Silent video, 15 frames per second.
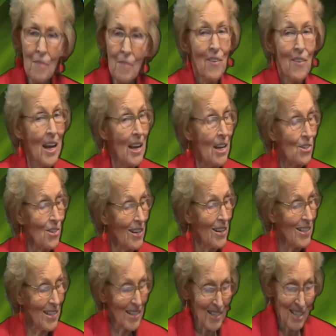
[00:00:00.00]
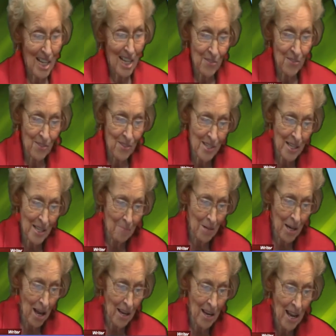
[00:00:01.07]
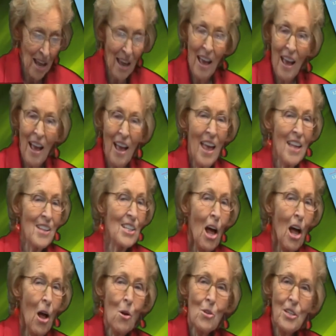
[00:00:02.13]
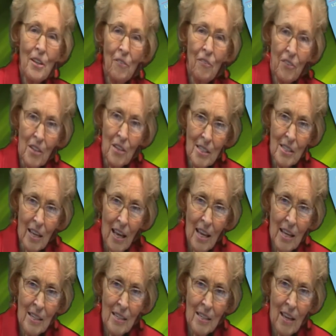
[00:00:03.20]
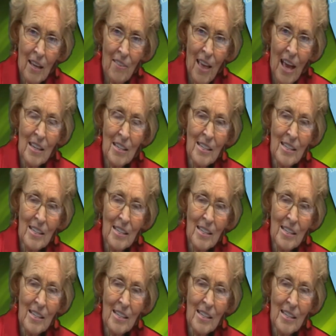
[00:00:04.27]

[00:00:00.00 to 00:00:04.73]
financially successful, some not. It's all different. And that